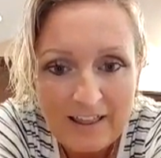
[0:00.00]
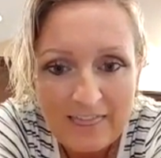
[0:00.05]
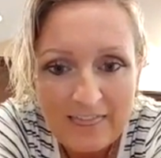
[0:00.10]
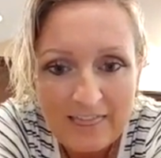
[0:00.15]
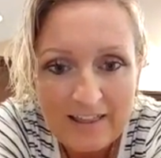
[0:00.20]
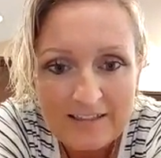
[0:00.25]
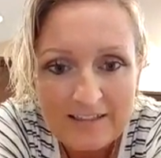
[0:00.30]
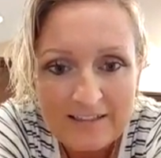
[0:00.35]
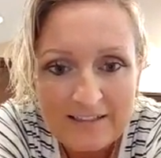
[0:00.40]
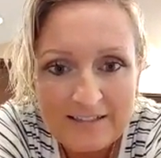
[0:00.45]

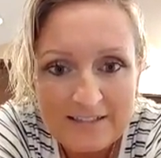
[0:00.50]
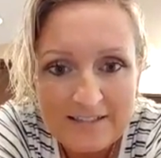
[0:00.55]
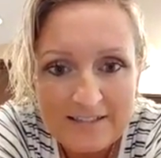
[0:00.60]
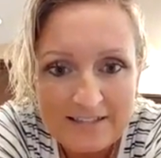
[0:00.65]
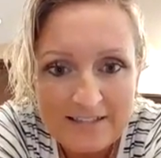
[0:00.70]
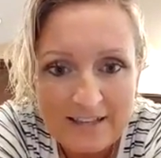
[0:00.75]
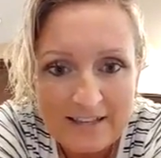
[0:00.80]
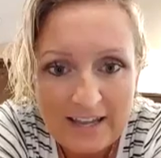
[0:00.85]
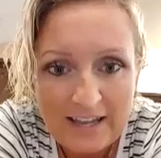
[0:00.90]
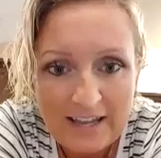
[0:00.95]
Let's
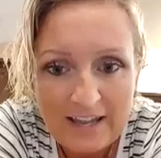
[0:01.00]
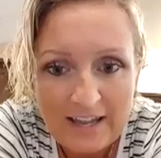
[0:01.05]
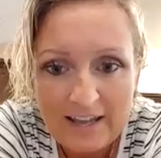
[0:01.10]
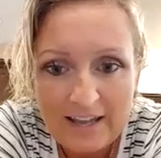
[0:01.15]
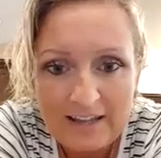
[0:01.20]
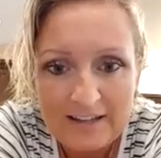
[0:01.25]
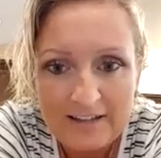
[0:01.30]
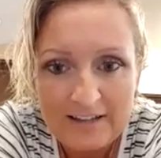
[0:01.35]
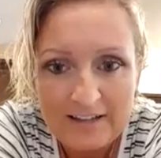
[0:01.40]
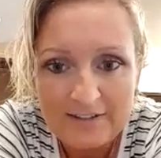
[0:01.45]
see.
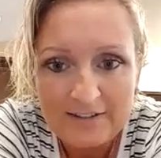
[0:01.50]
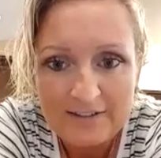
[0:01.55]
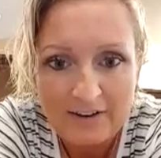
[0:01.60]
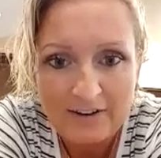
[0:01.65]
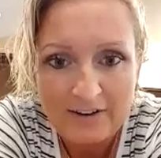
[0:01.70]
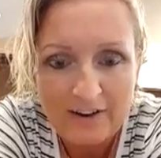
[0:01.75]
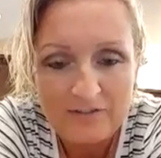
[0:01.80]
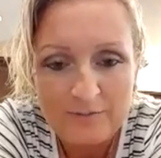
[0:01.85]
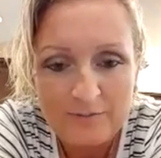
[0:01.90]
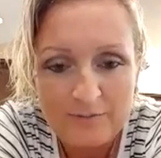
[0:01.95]
Sorry, I
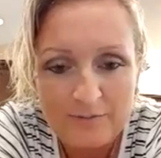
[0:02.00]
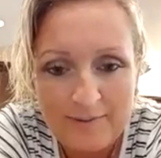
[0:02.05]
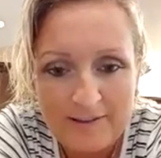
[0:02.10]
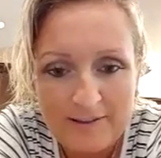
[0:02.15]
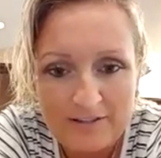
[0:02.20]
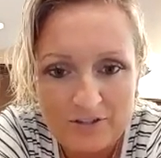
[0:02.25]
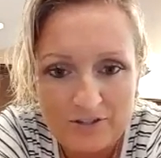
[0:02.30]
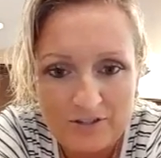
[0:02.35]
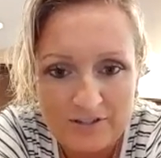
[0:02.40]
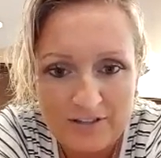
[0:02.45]
have so many
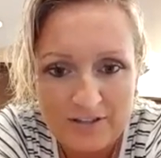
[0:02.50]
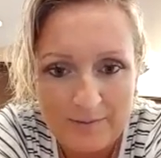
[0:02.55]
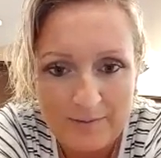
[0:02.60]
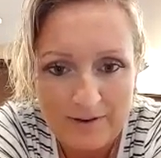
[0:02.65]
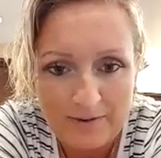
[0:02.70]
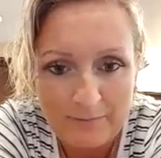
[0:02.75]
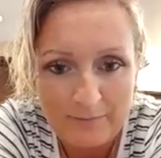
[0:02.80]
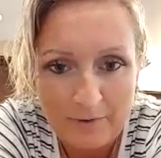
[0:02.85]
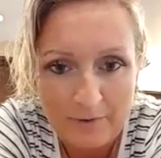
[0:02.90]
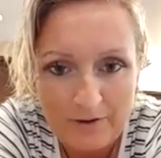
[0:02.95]
messages
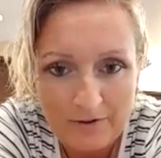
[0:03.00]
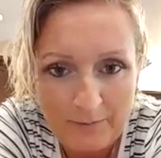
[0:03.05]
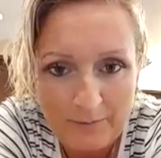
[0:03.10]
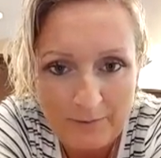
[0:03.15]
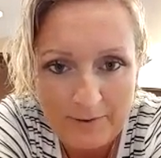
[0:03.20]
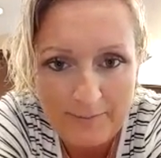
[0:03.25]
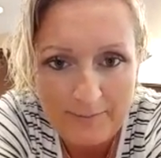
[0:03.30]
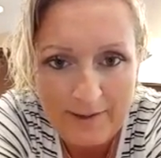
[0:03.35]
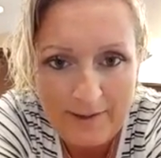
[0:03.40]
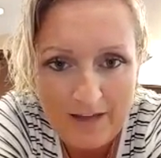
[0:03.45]
coming in. Wonder
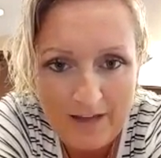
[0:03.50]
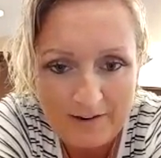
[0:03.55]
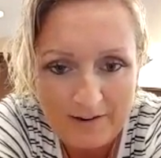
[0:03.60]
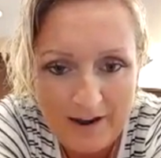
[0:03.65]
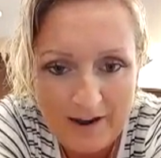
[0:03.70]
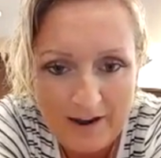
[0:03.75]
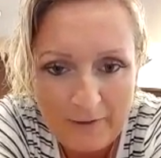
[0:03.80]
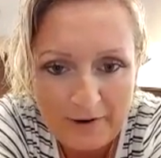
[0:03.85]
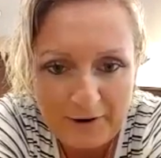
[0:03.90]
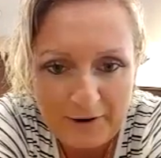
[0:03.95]
when Power
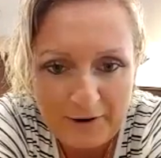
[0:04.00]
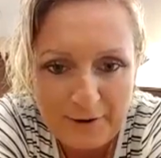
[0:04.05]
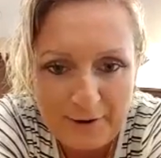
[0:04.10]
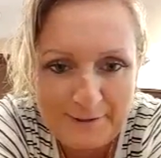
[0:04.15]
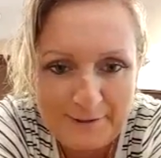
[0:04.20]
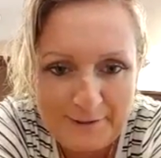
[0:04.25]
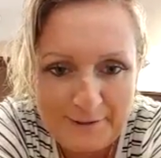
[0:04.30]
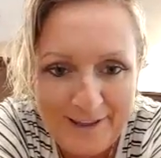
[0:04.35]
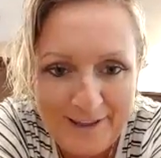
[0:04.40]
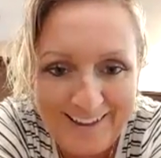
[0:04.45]
Hour
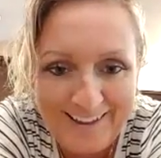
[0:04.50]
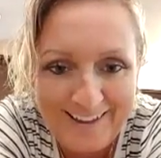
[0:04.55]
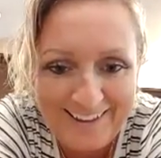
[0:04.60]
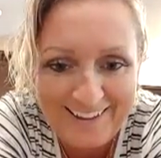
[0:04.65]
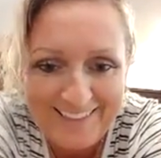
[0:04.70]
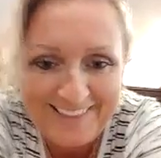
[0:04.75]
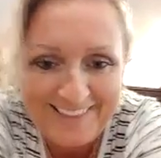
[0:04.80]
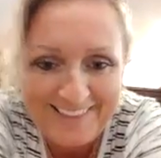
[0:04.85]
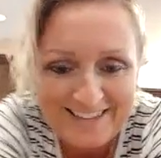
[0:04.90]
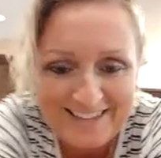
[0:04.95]
is.
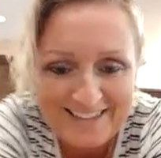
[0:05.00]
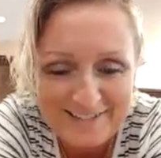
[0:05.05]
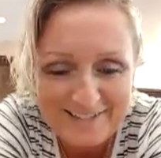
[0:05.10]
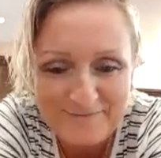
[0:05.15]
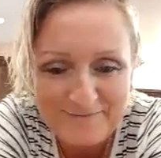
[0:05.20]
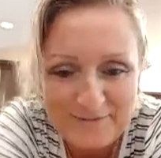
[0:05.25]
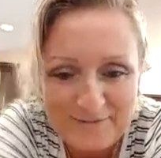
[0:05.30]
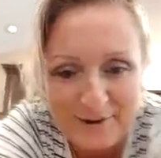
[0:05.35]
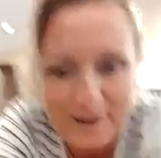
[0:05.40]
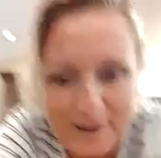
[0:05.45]
Stacy
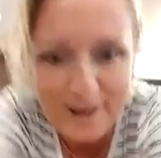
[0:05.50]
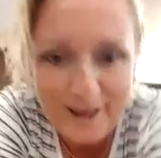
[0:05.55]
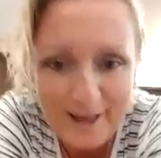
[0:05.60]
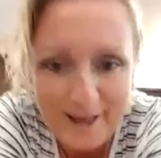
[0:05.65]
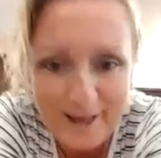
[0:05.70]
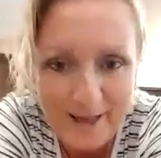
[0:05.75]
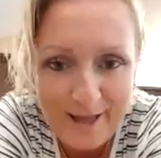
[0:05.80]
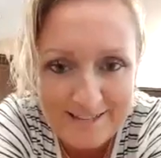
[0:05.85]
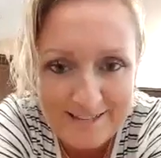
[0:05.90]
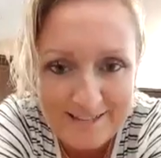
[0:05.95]
forgot.